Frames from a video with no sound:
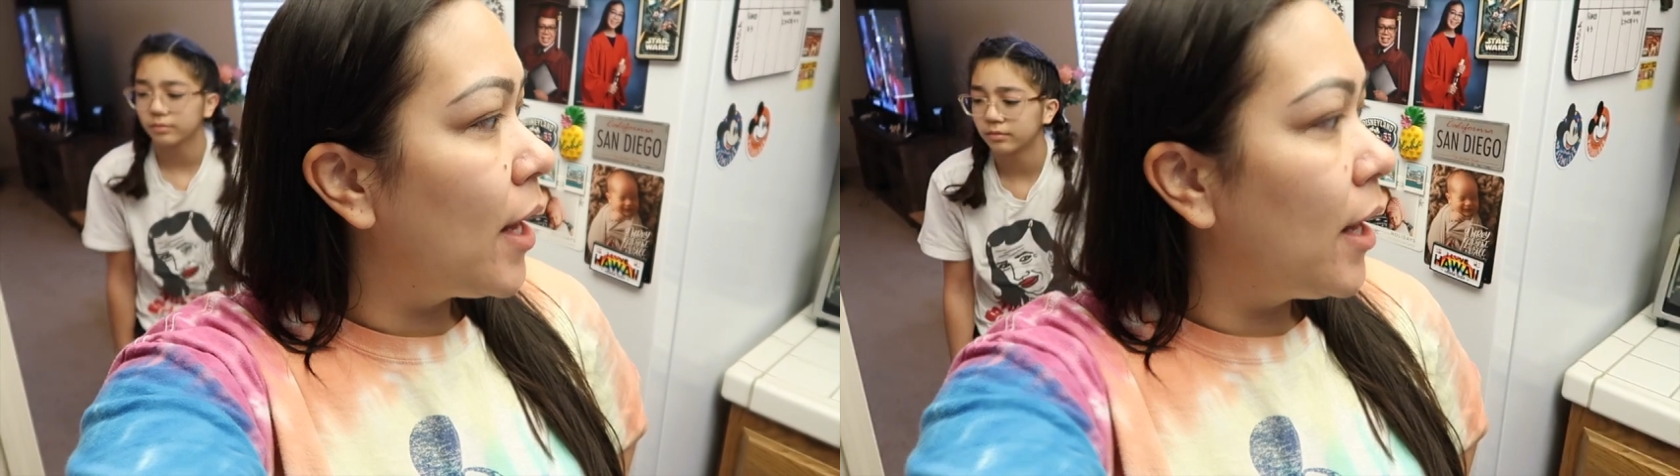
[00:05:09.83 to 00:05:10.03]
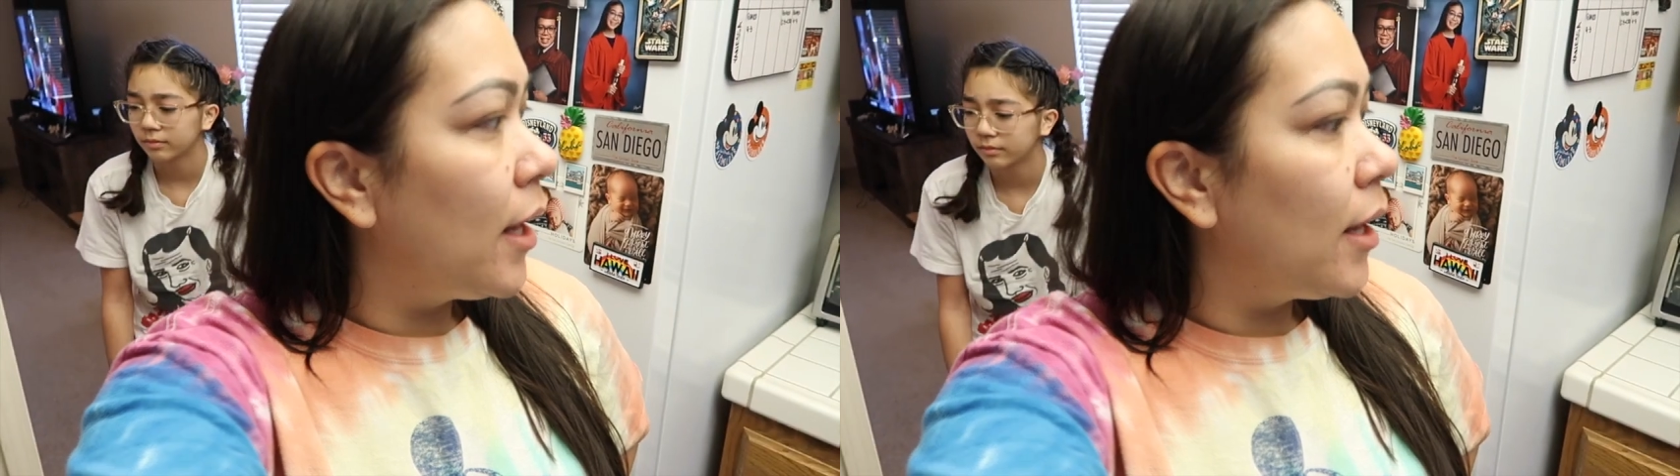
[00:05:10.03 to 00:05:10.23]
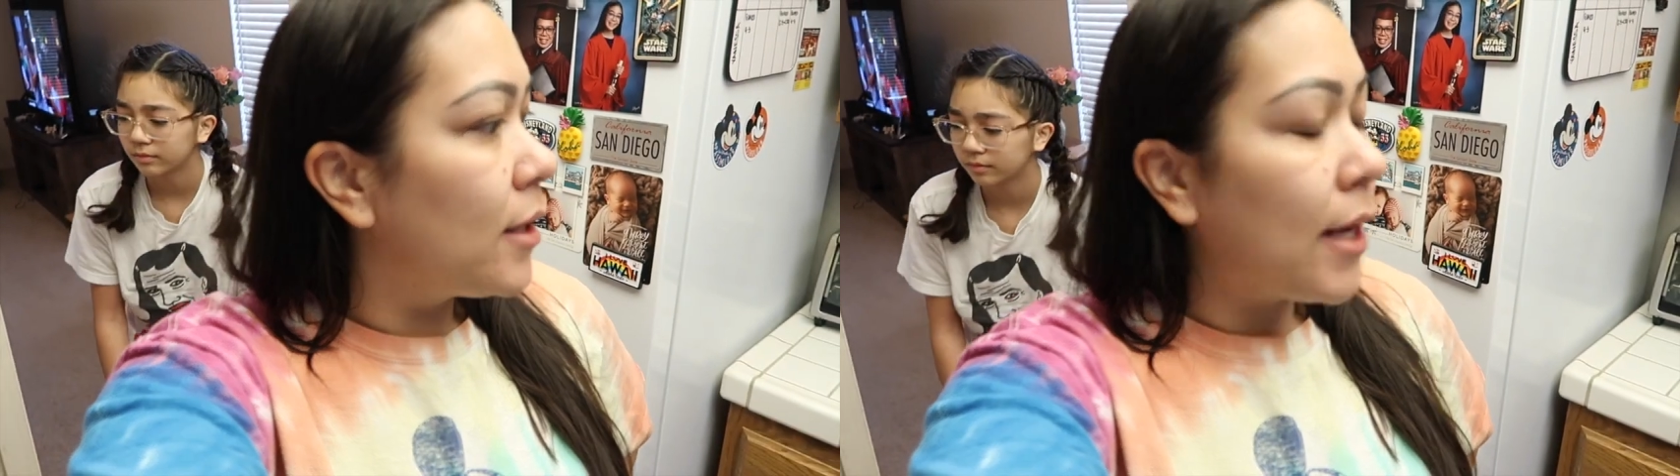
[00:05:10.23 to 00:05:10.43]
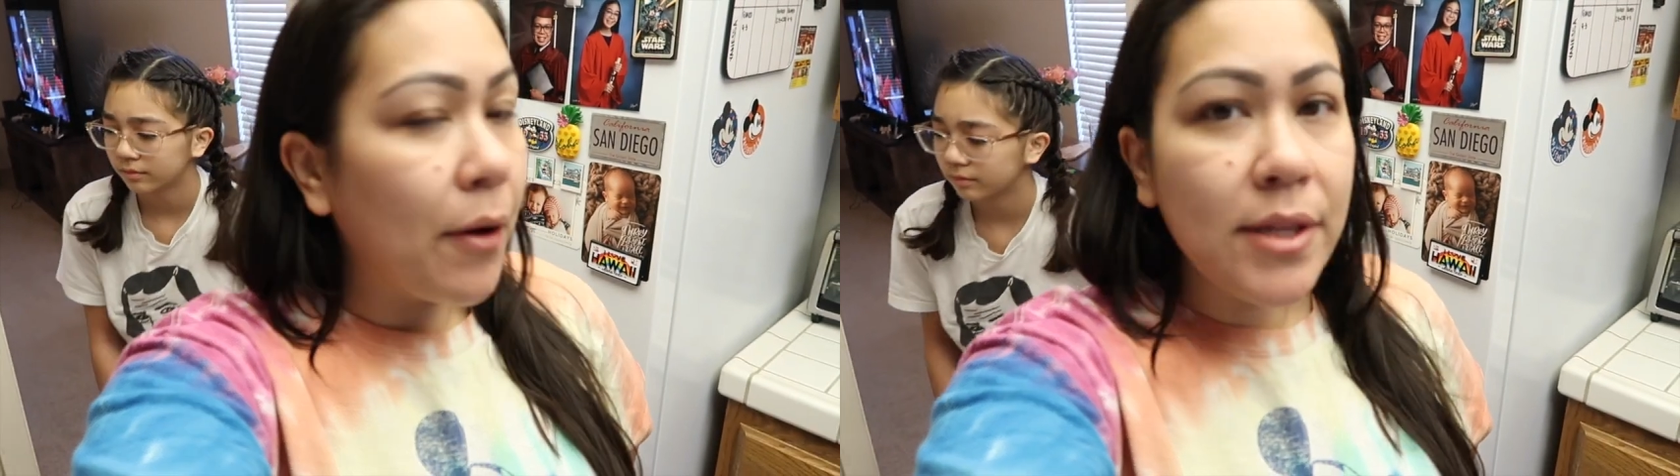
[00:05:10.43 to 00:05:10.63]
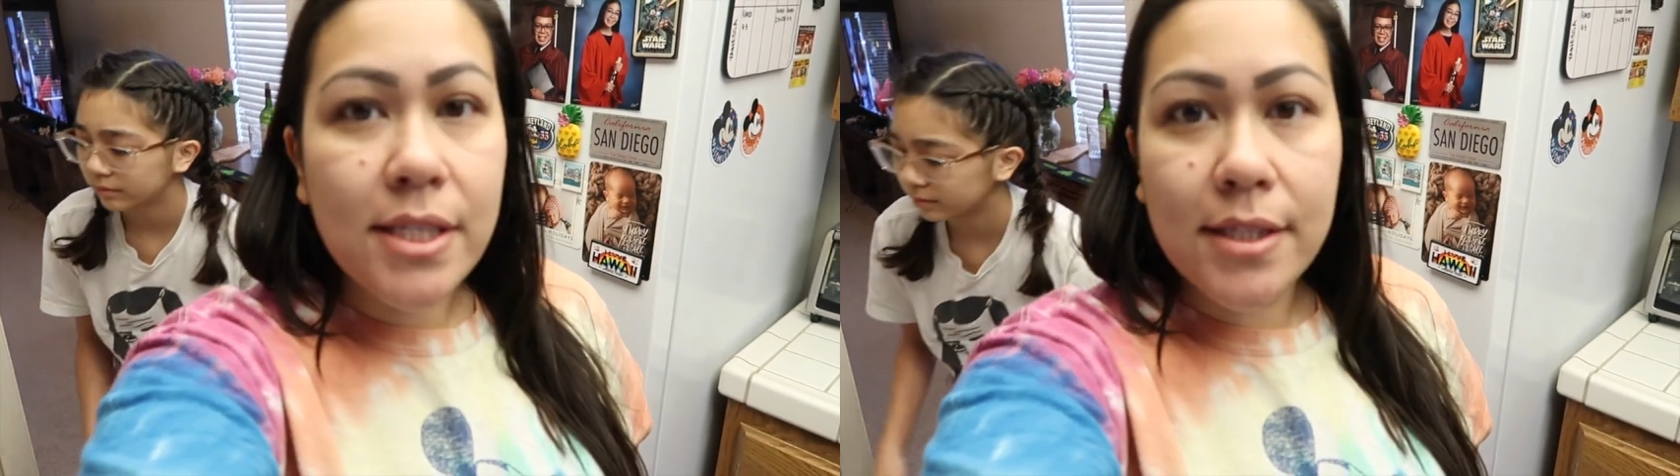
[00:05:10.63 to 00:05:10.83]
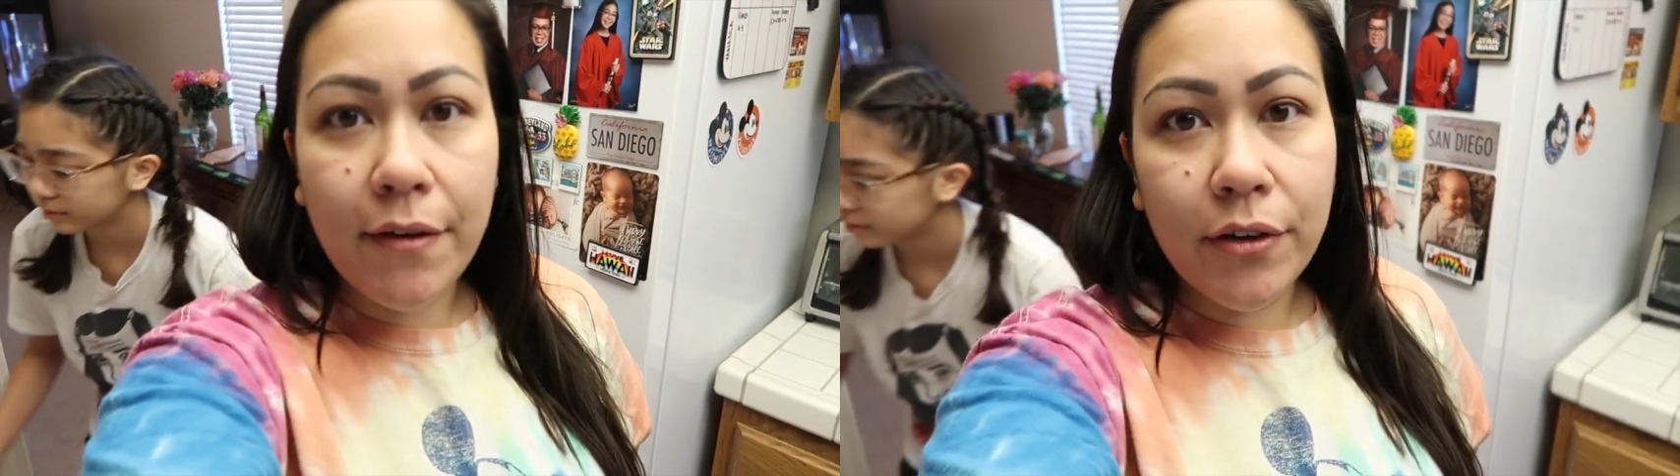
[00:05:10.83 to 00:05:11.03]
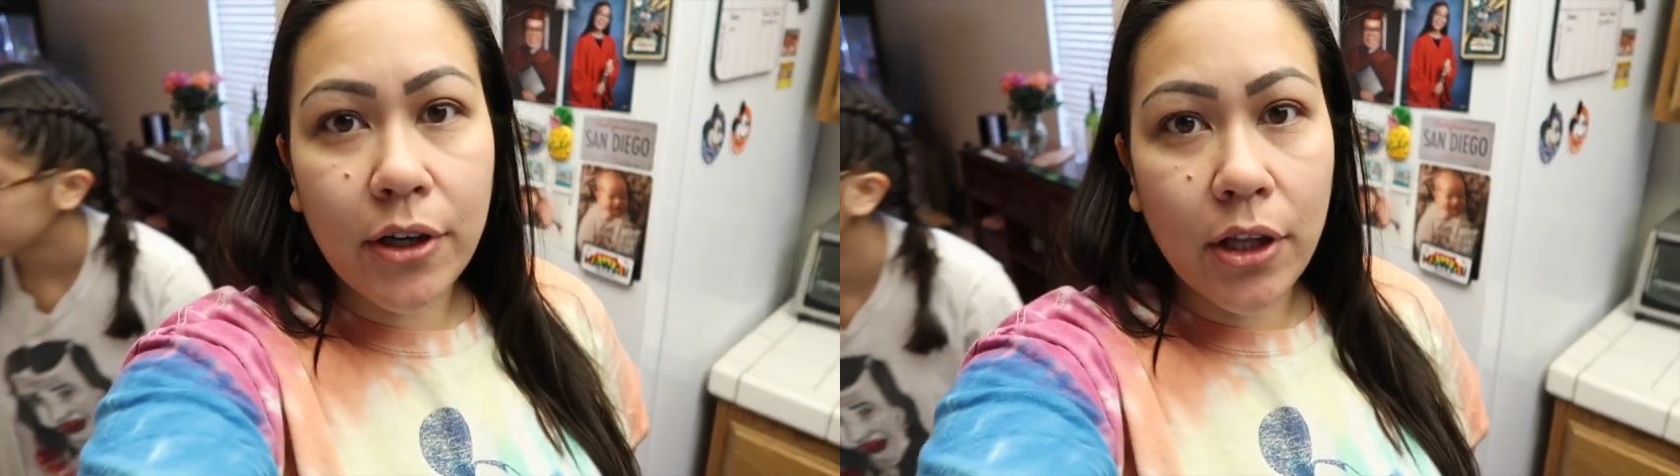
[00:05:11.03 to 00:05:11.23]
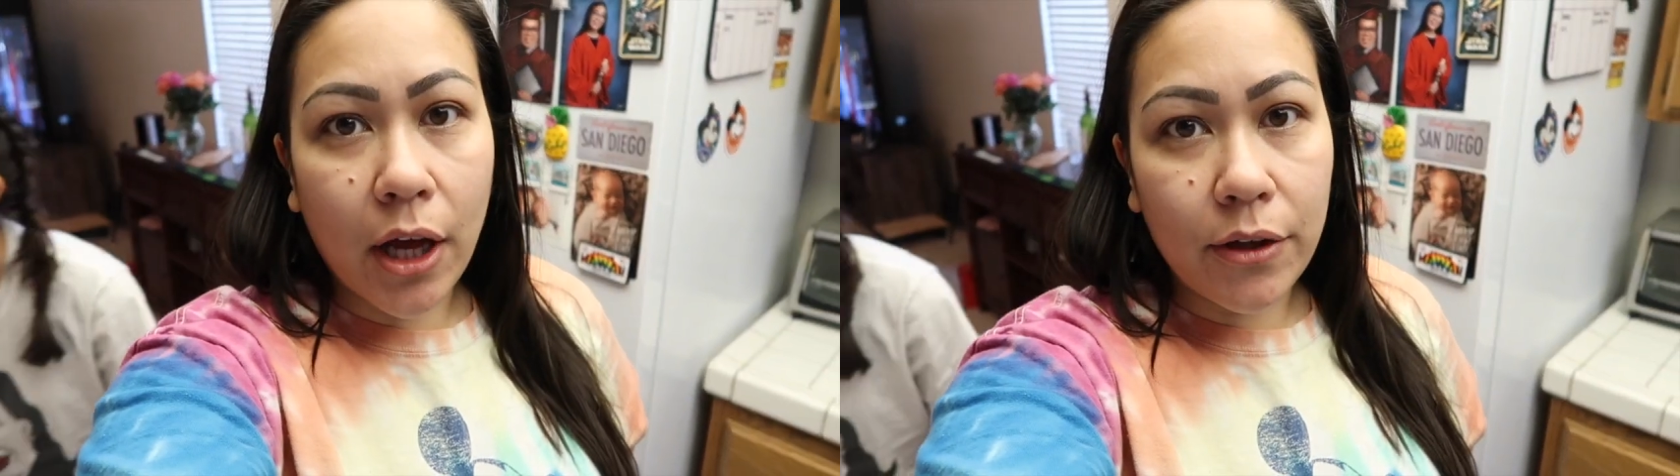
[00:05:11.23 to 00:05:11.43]
Yeah. Now it's 7
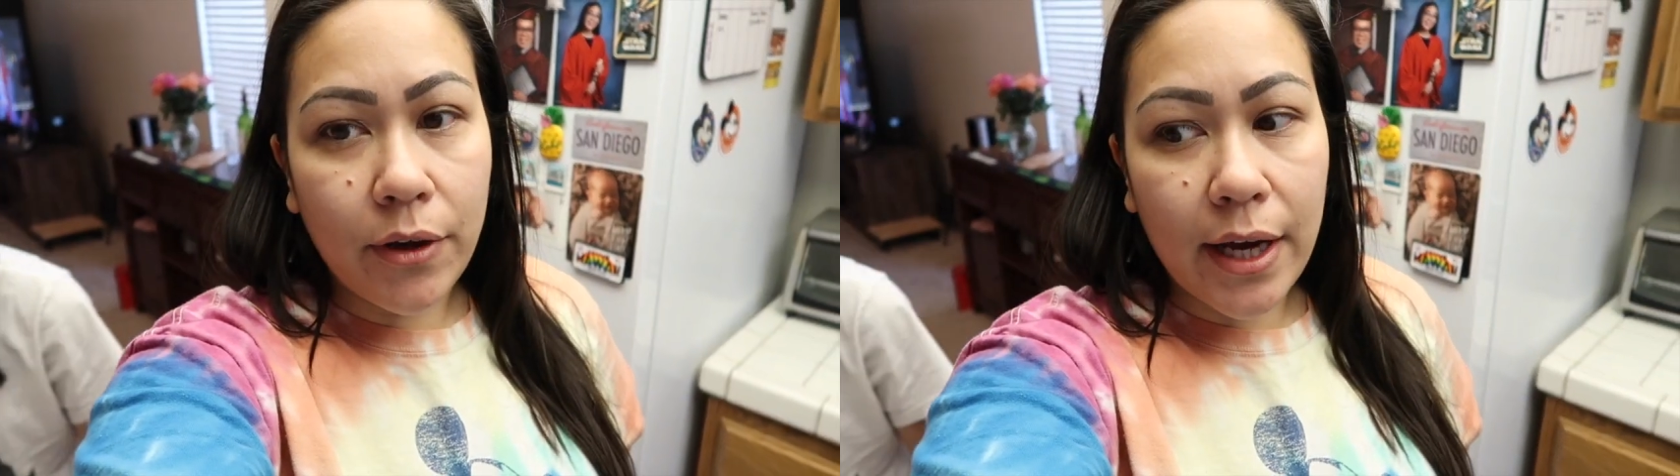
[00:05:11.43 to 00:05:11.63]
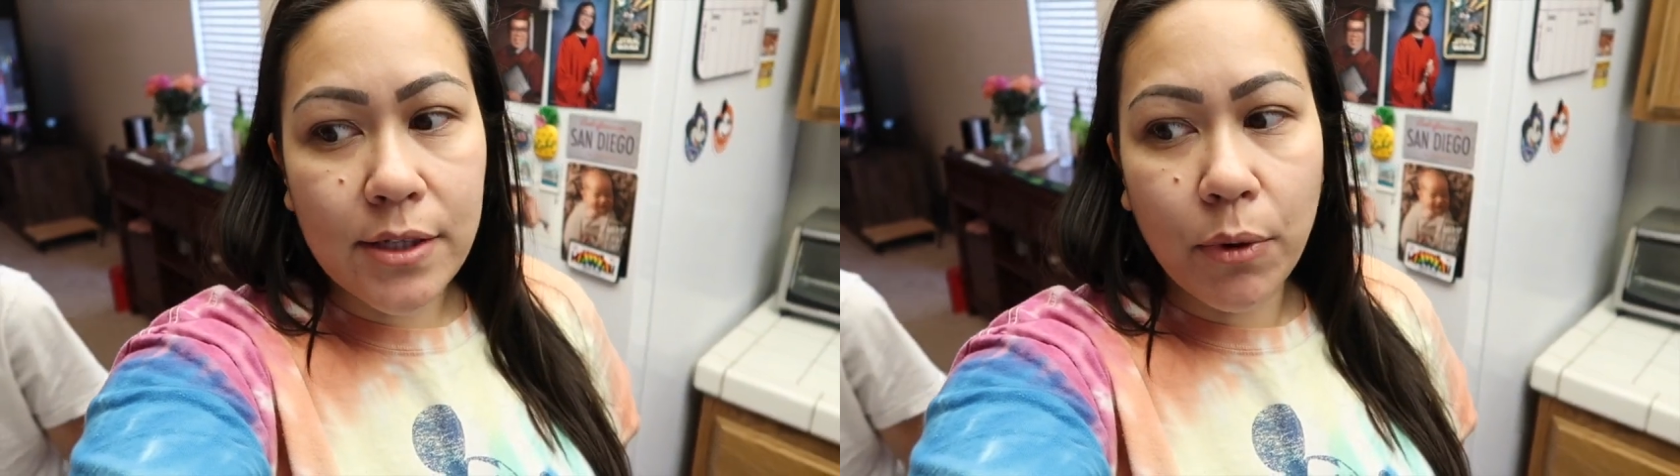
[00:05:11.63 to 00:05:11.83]
o'clock, you guys.